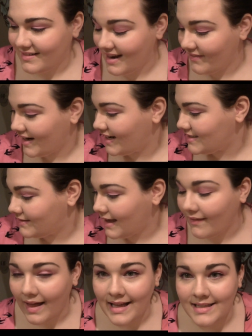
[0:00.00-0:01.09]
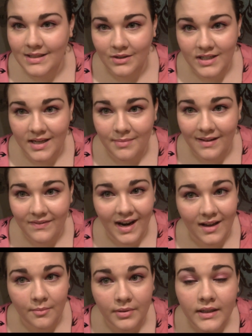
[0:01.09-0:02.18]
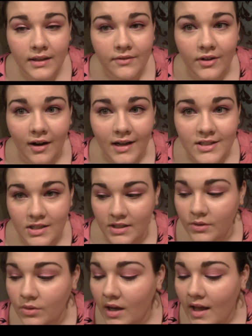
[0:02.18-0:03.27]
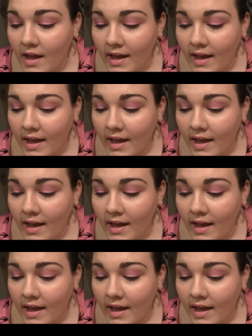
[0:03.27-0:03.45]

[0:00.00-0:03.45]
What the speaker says: now that I did that last little tidbit that I completely forgot to do,